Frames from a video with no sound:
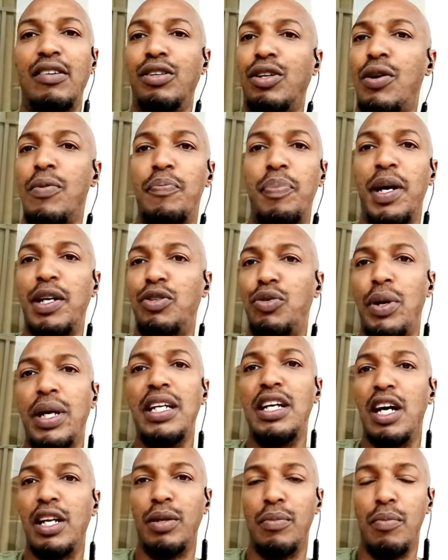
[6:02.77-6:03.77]
compared to
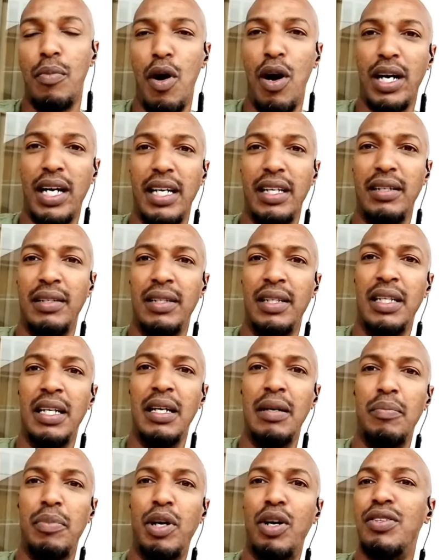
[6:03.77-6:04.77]
any other market
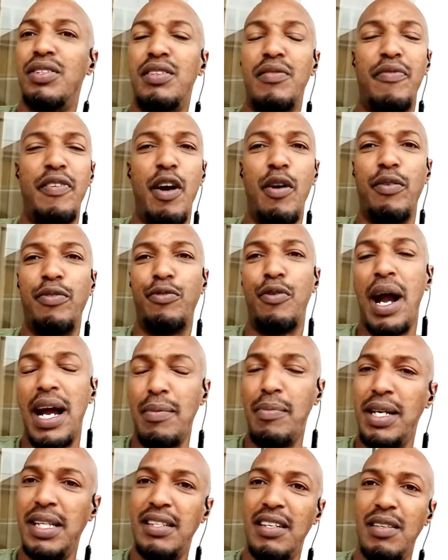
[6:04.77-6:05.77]
because it's a very
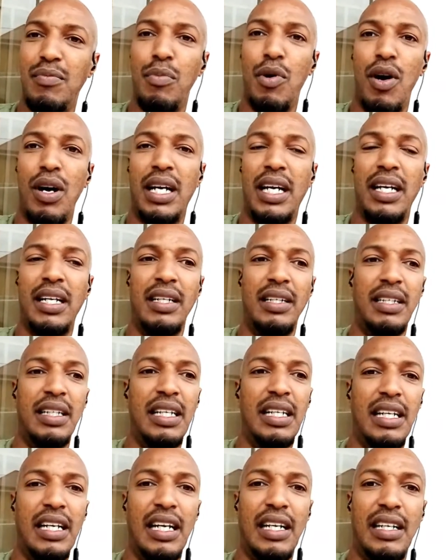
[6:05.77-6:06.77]
fragmented market.
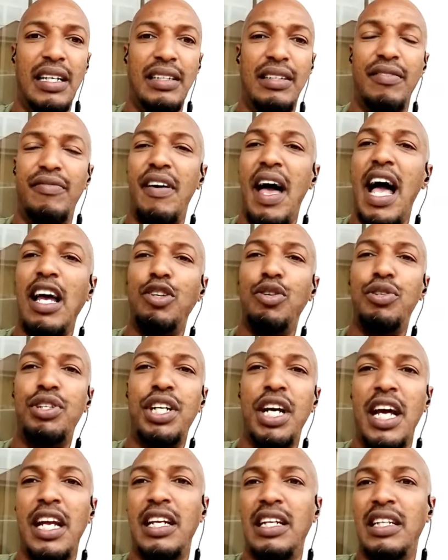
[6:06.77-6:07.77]
Uh, the value
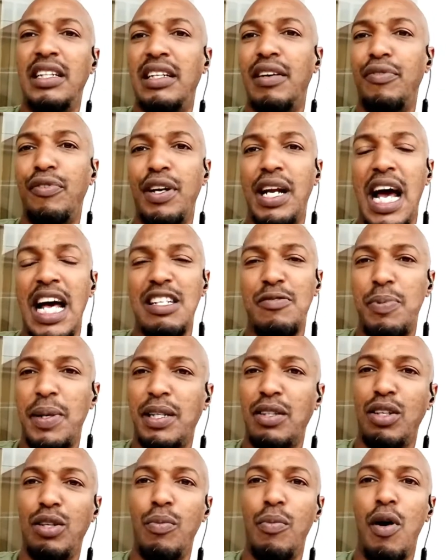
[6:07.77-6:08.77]
chain in different
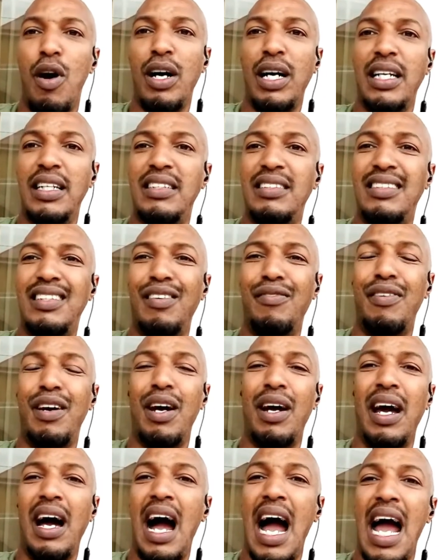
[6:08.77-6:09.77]
aspects of the market is still very
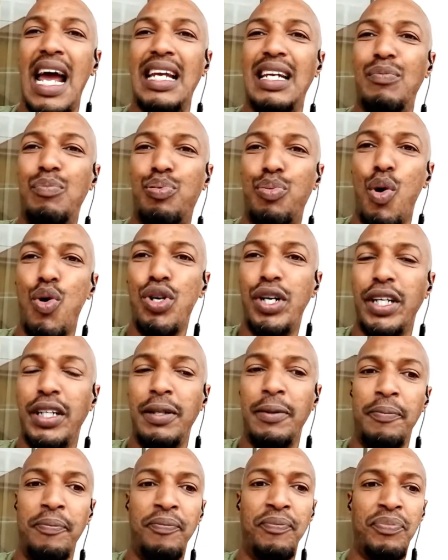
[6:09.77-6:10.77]
highly broken.
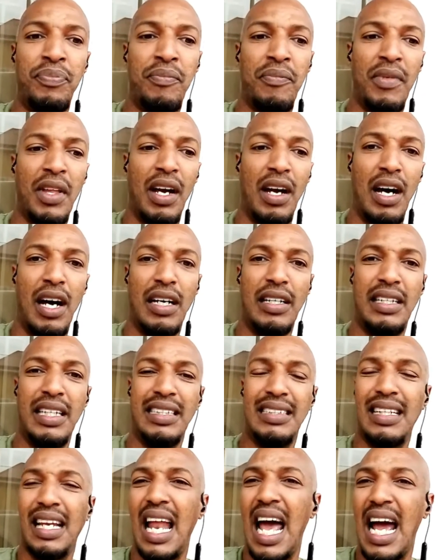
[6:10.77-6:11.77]
Uh,
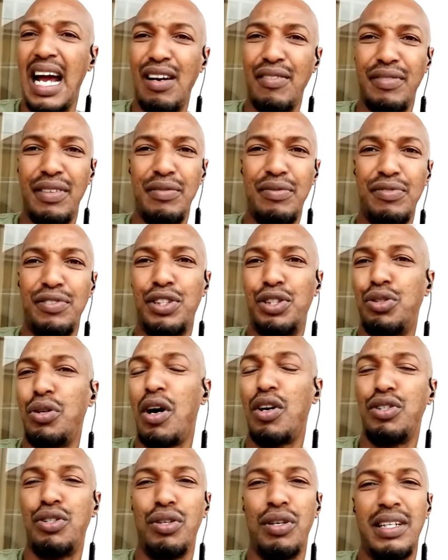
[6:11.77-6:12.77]
there's a lack of
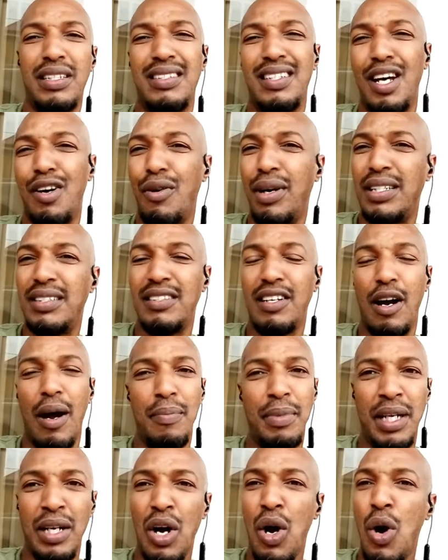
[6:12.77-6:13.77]
infrastructure, etc., etc. I
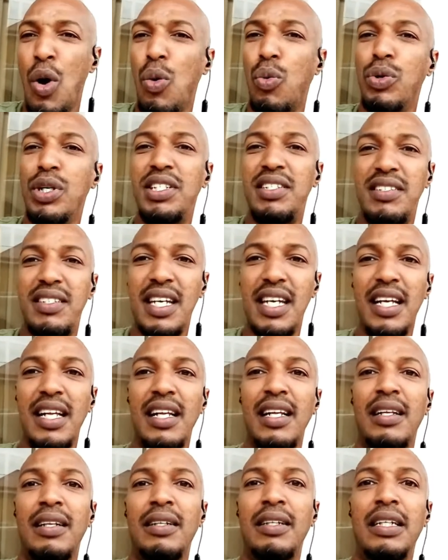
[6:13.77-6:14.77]
mean, we
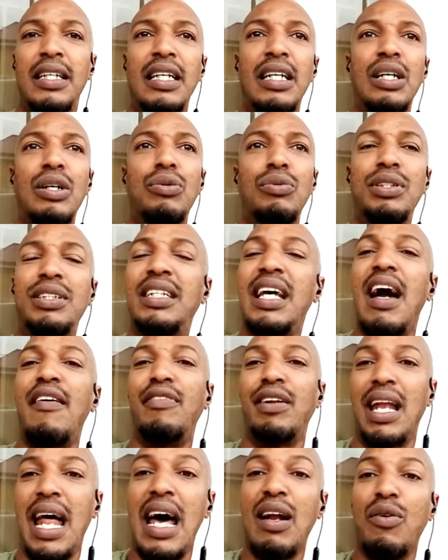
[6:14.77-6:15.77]
still we still have
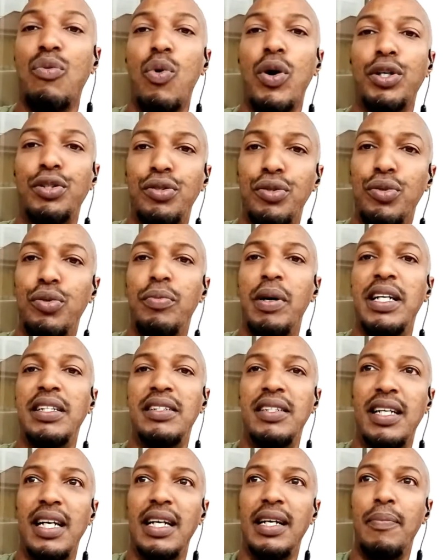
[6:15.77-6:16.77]
a lot of work to do,
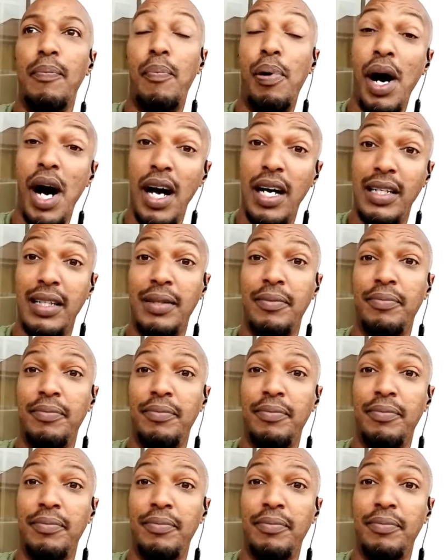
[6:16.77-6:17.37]
basically. But